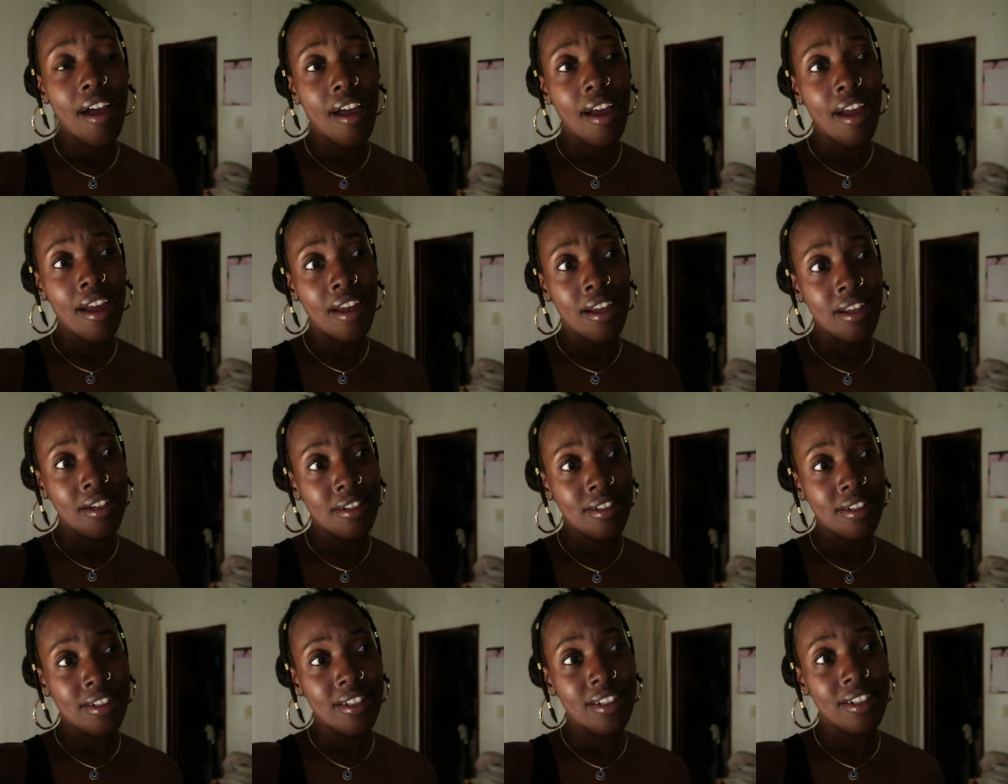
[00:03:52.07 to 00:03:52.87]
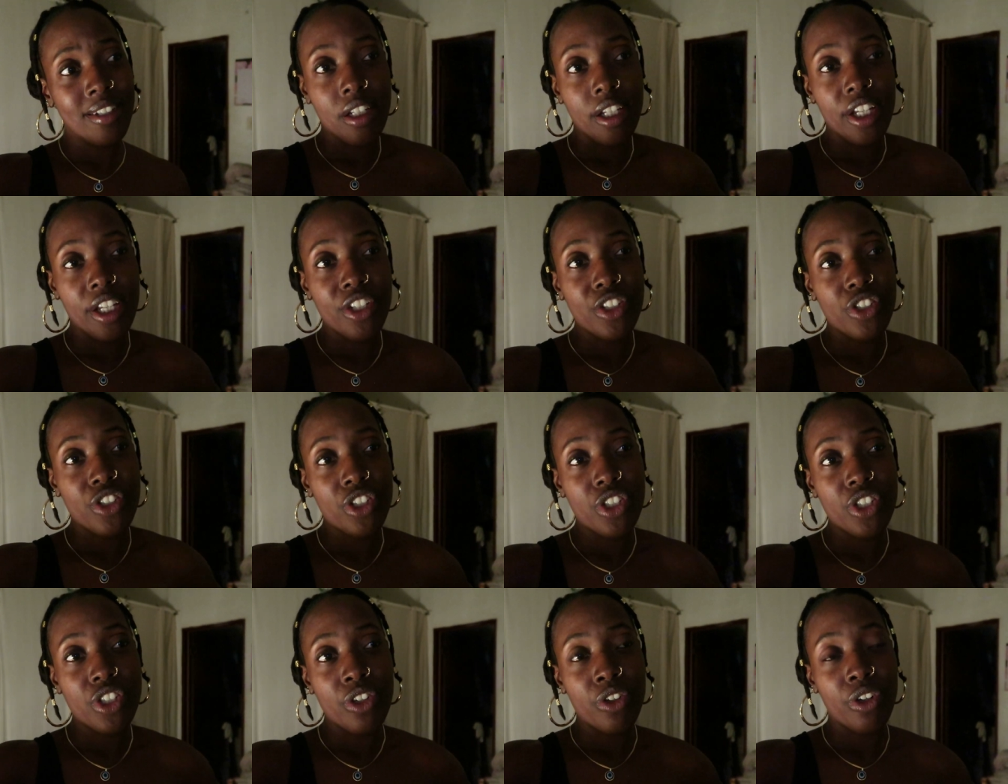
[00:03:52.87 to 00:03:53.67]
and it's
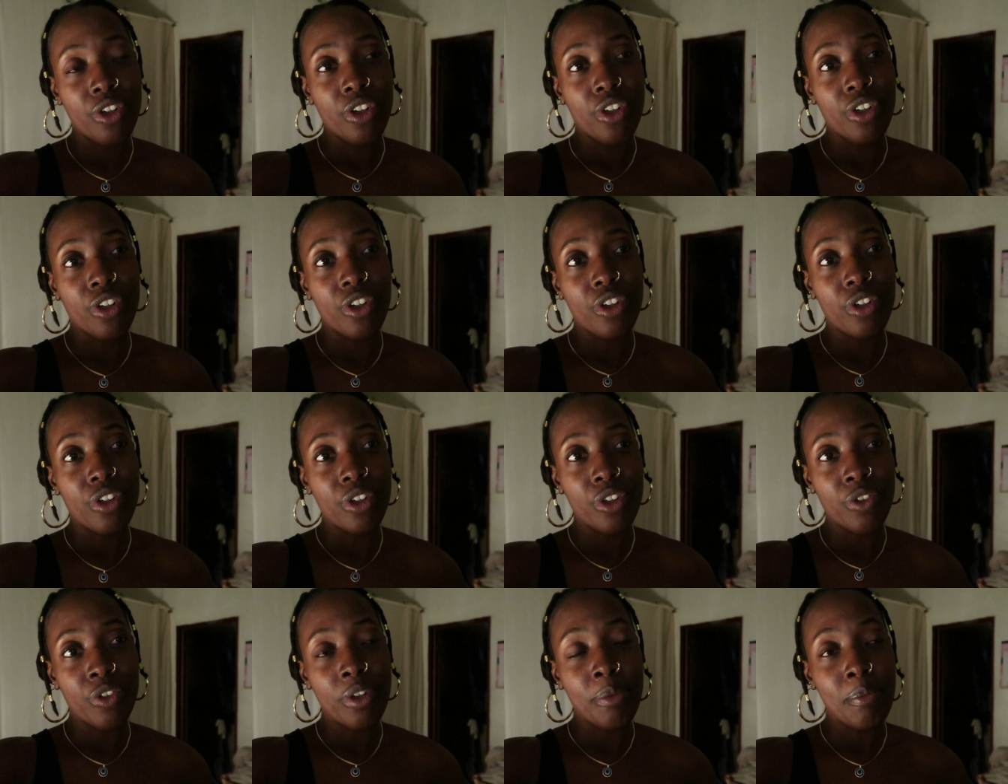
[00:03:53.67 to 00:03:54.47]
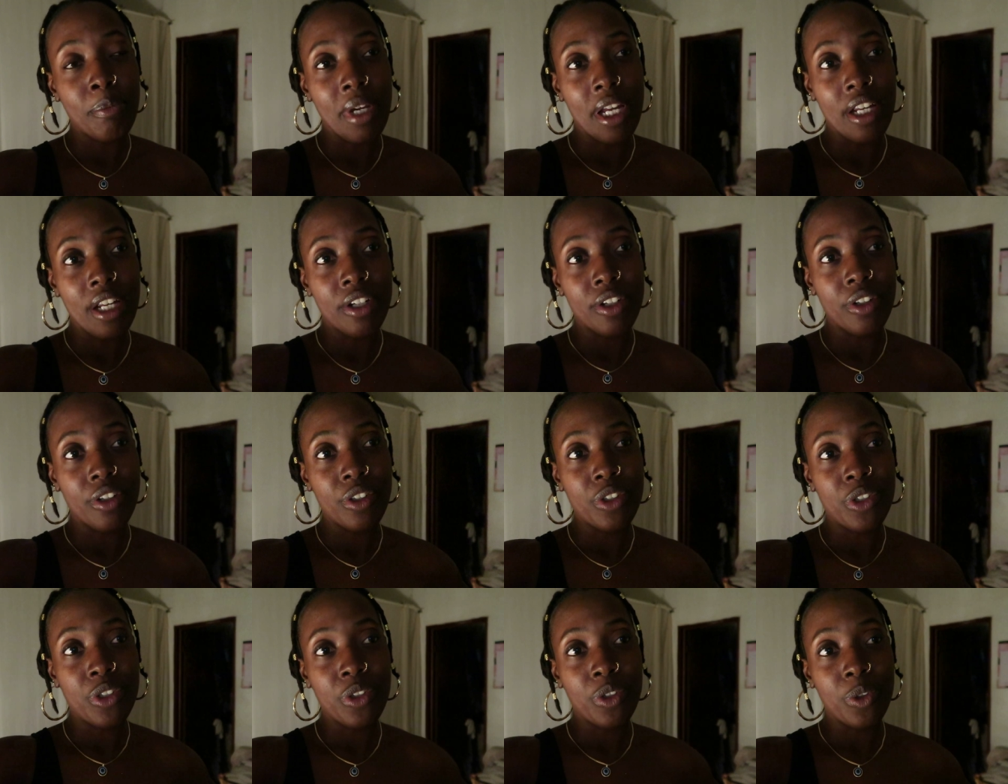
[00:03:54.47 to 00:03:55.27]
just a good
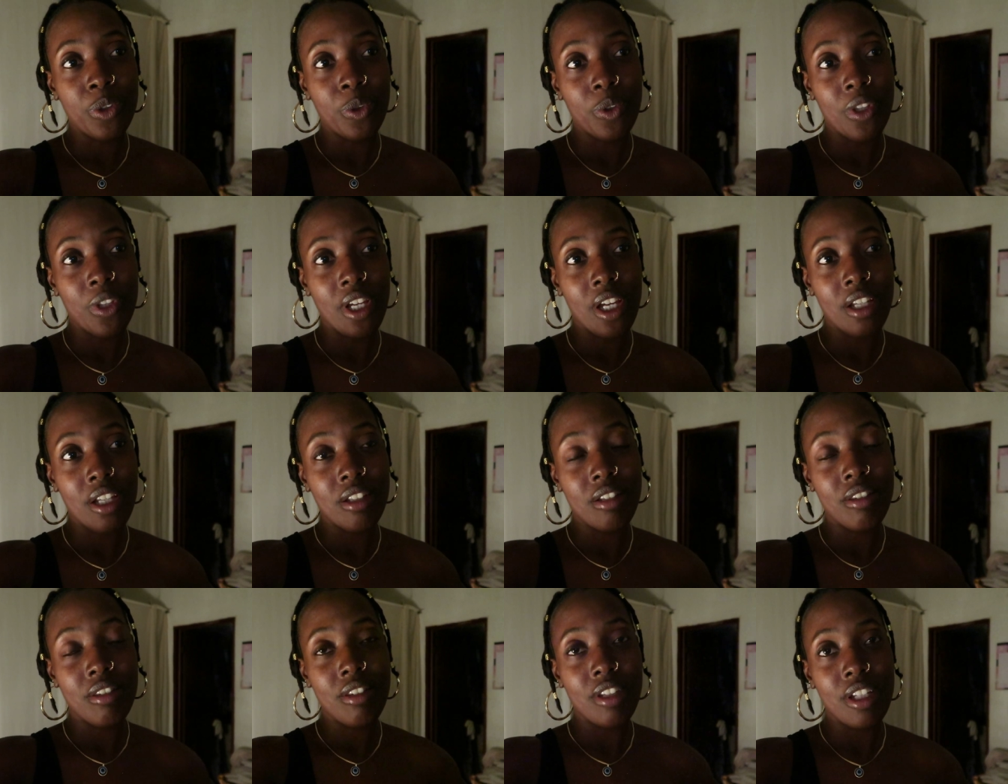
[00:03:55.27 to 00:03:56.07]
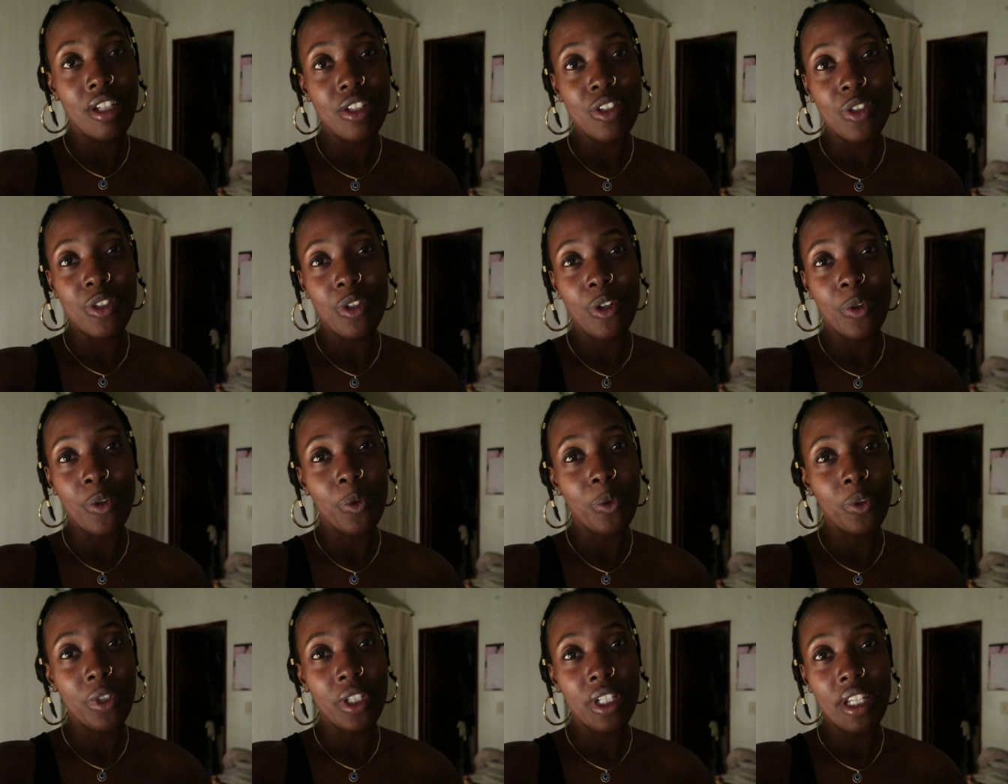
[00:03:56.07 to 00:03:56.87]
reminder to know that things are
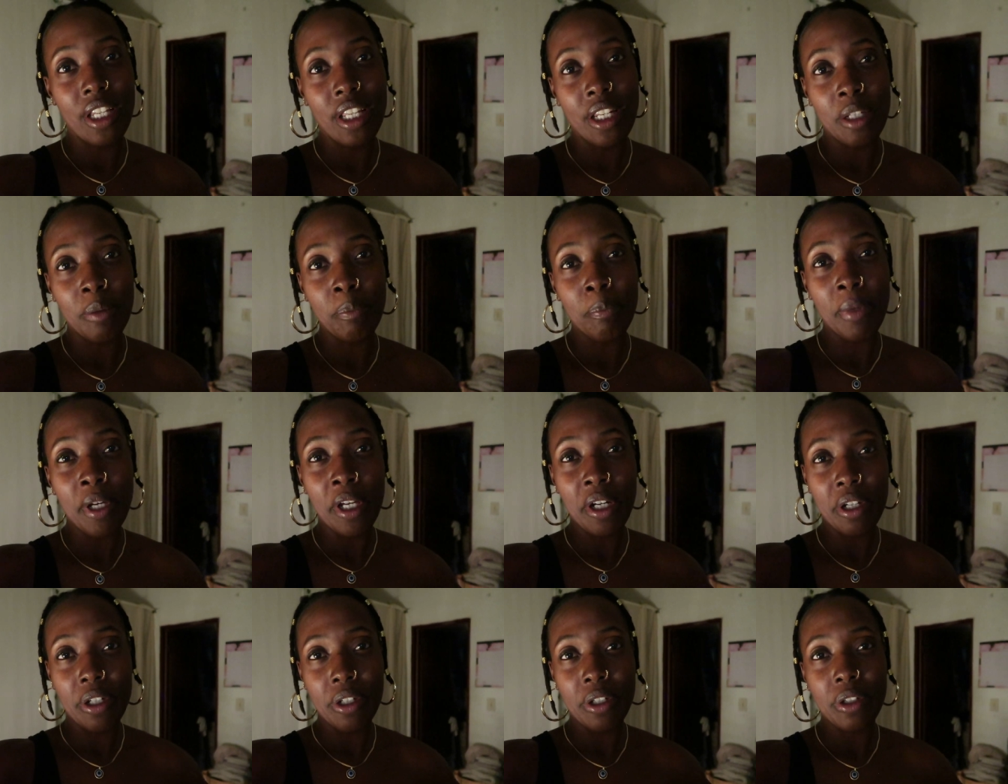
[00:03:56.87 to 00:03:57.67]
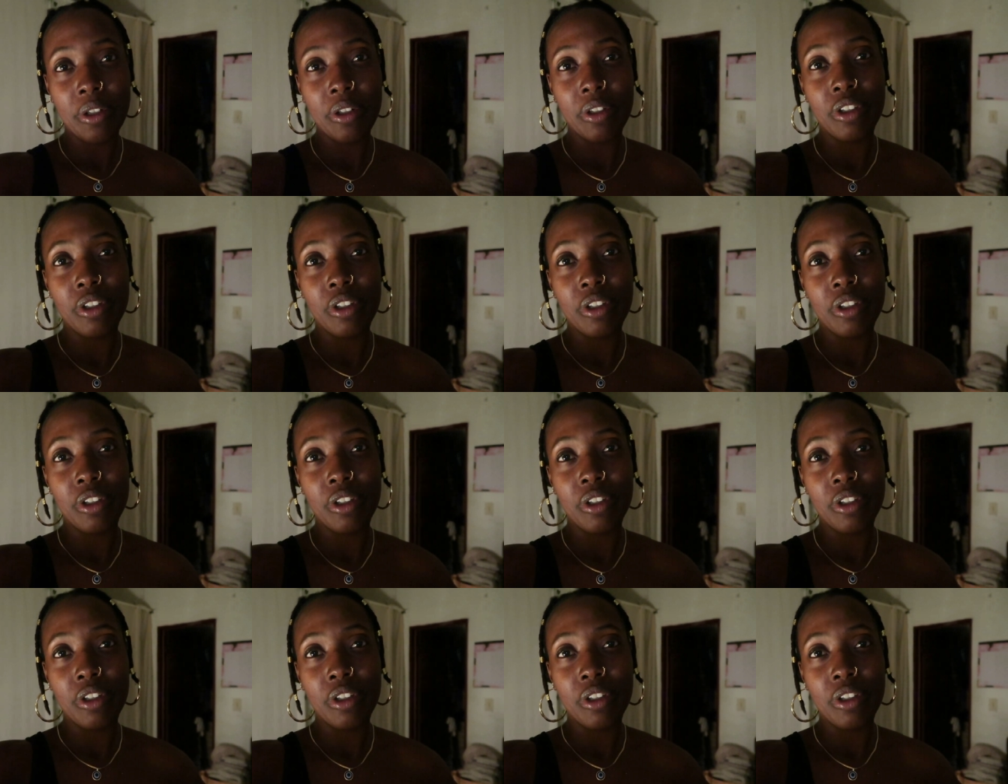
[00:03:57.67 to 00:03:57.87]
only getting better